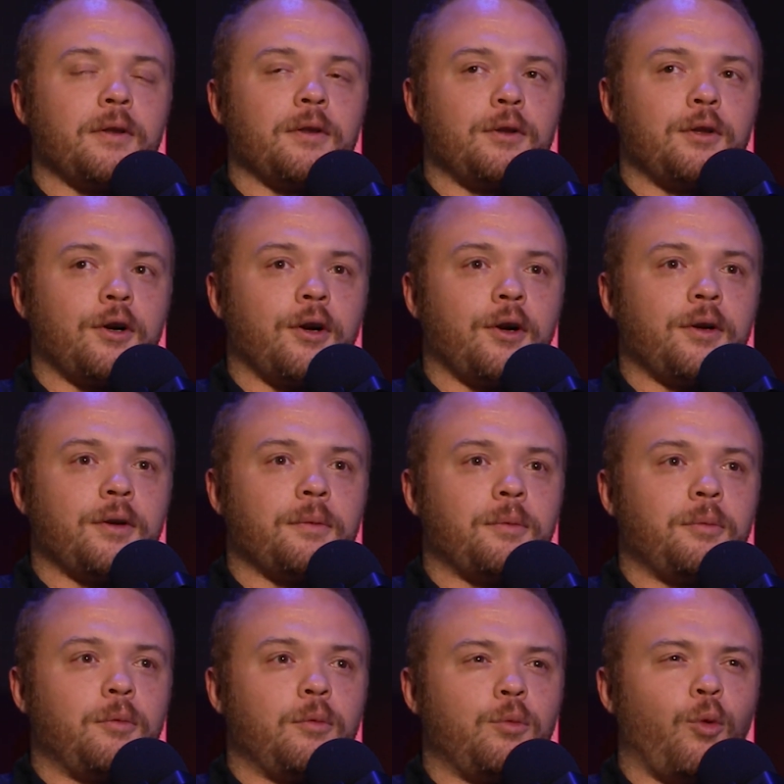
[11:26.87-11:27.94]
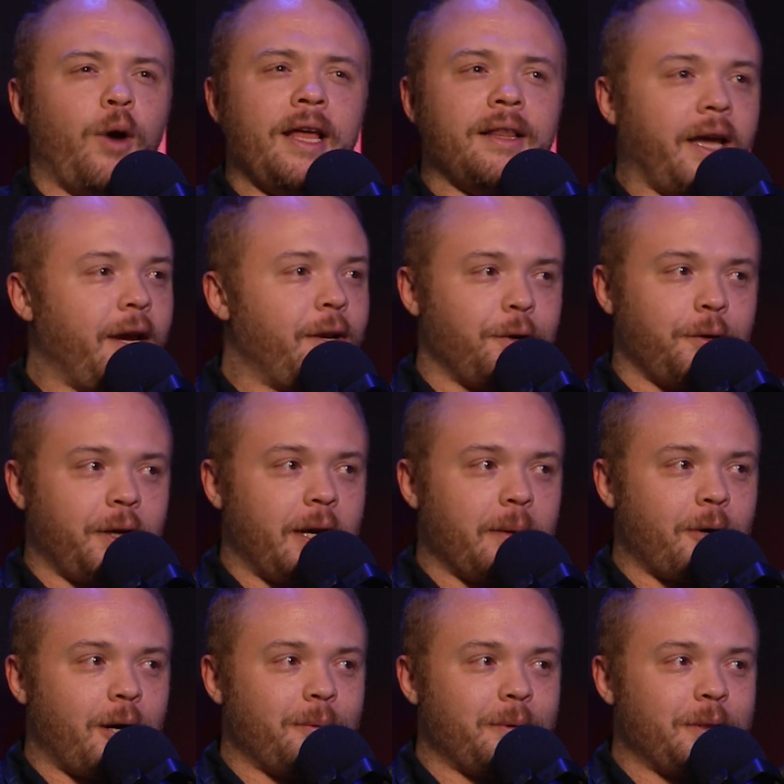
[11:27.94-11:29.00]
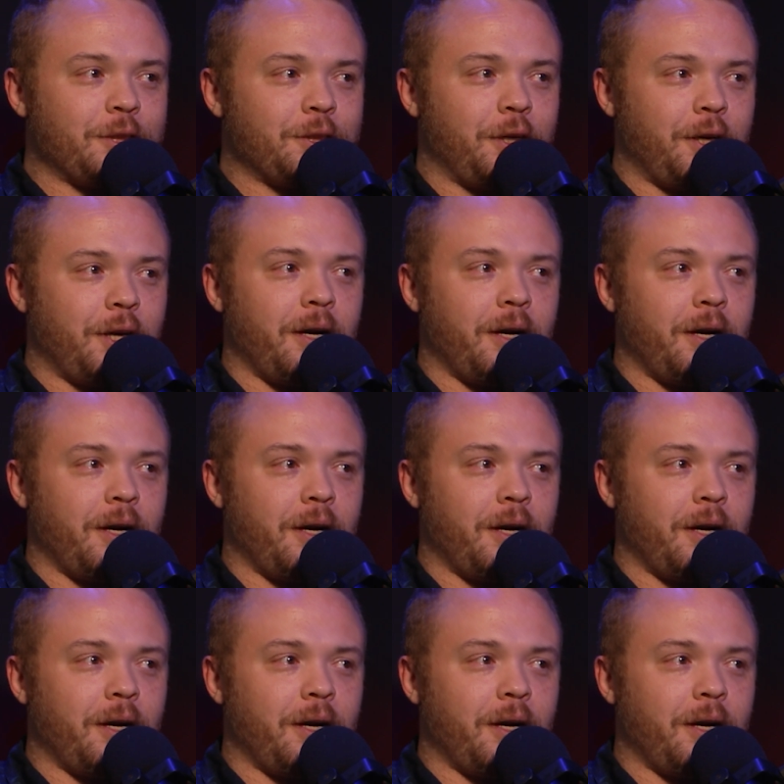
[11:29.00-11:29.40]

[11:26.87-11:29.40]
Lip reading: learned way later than I probably should have.